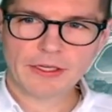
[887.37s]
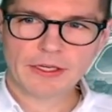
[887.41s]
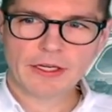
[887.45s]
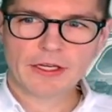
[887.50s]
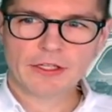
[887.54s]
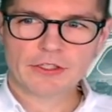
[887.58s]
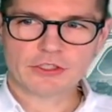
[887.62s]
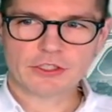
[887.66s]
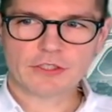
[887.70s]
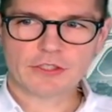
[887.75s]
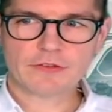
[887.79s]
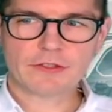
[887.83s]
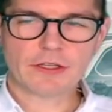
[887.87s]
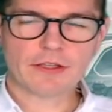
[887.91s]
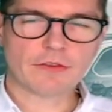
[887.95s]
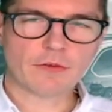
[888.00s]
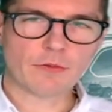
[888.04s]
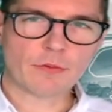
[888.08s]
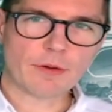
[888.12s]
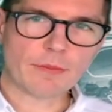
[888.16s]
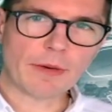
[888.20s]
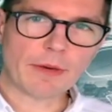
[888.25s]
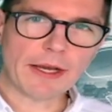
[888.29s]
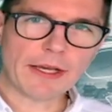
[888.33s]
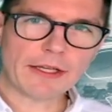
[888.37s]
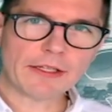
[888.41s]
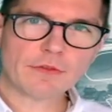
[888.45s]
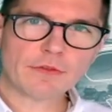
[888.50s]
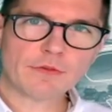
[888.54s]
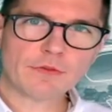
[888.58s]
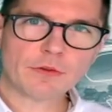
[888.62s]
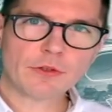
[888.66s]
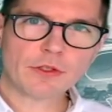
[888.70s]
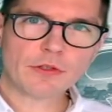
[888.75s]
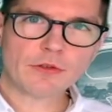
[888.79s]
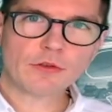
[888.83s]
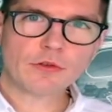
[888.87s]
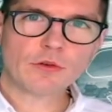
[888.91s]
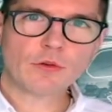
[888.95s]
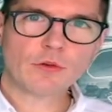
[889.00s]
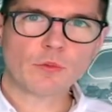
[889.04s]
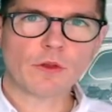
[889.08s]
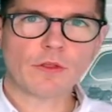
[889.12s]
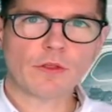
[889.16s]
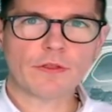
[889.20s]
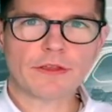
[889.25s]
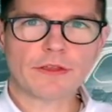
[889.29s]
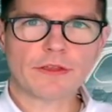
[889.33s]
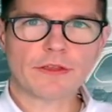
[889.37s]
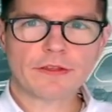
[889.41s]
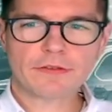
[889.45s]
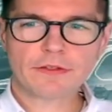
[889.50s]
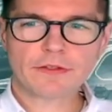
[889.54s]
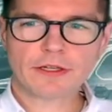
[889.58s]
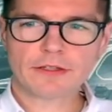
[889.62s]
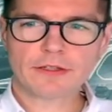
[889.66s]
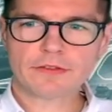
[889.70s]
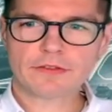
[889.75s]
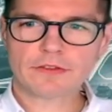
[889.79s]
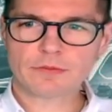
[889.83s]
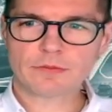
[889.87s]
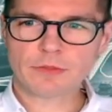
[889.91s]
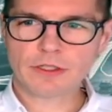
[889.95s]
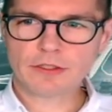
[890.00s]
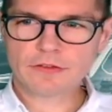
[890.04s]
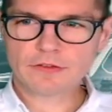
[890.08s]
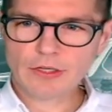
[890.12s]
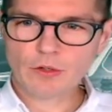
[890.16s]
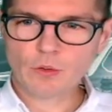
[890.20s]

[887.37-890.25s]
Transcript: Just as a reminder for you, with these customers,